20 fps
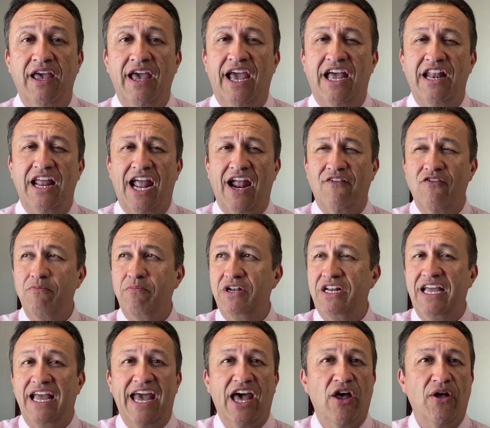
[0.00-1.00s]
and
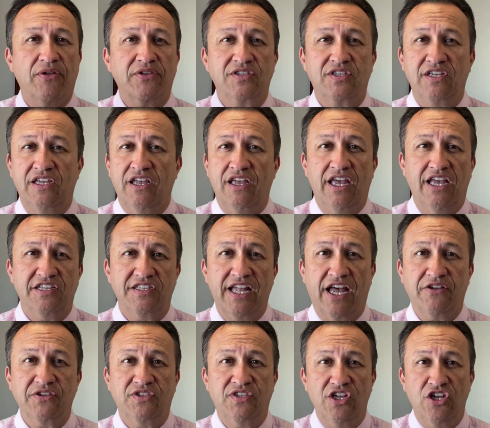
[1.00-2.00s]
everybody else is
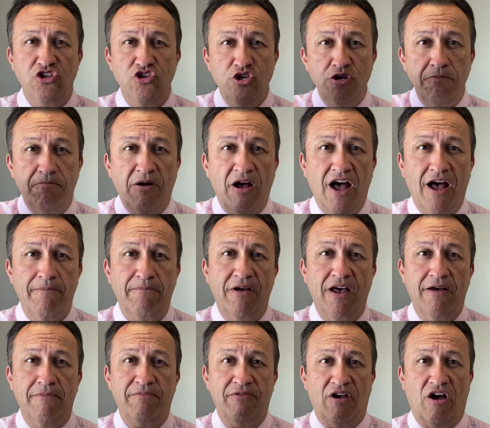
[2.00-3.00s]
now seeing you pop
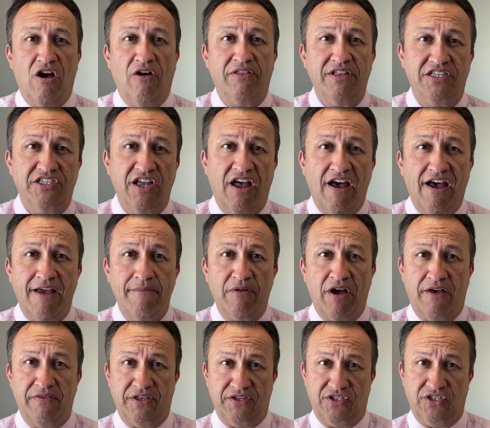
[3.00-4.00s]
up all the time
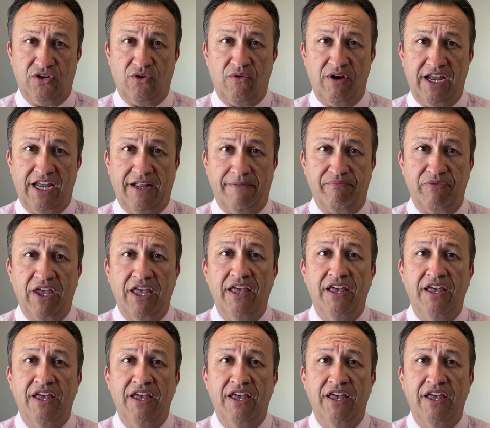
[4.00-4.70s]
on the screen.